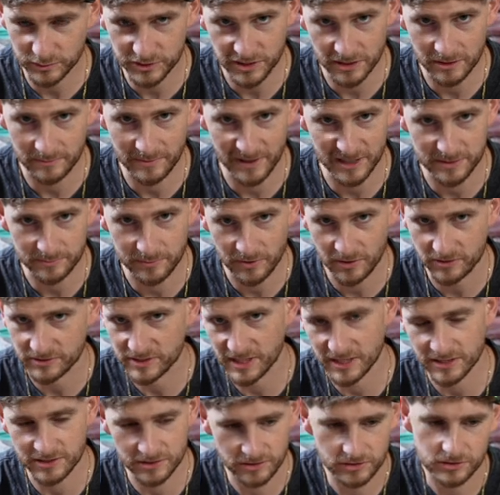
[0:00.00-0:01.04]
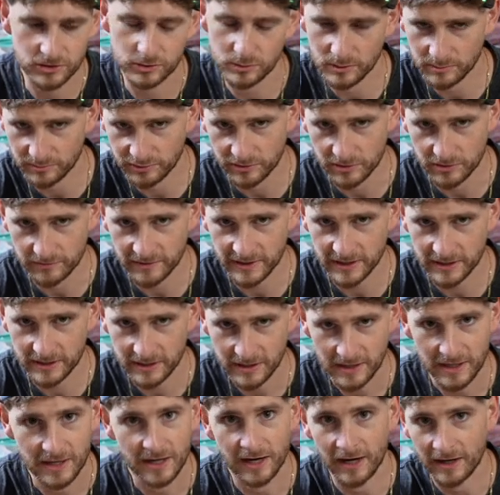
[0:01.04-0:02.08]
Was it the best process? Could you improve it?
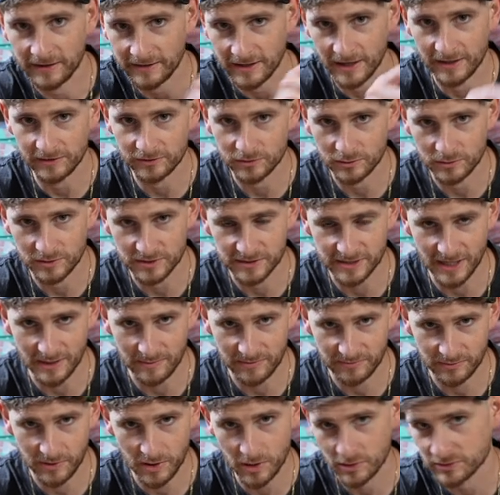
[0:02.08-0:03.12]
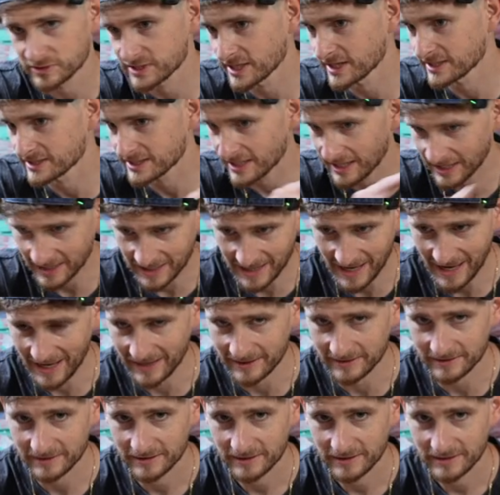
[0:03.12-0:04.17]
And then do the same process
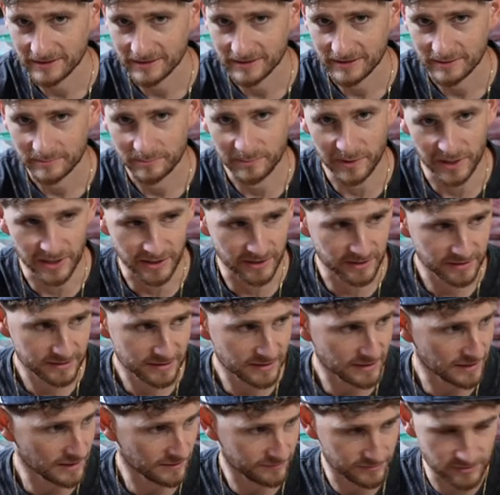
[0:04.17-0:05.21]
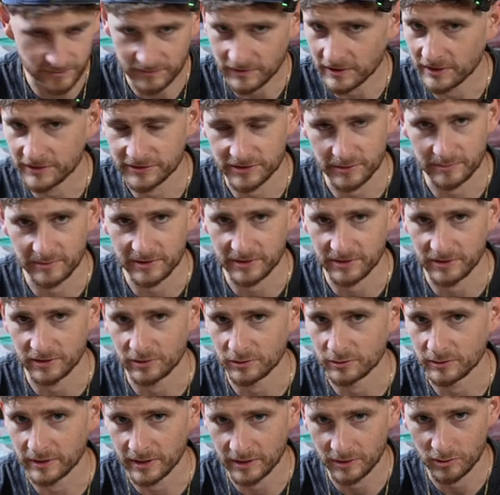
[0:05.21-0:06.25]
again. But if you've learned something
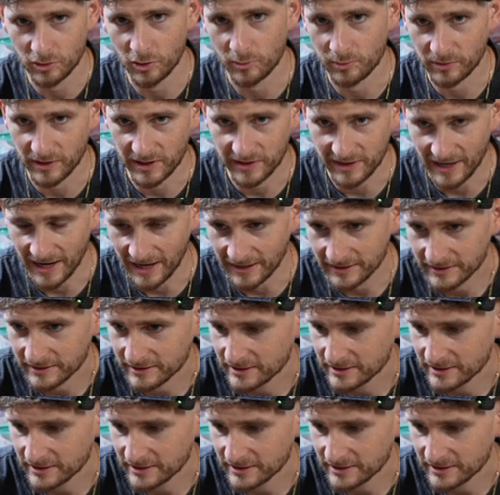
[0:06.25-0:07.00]
new, incorporate that.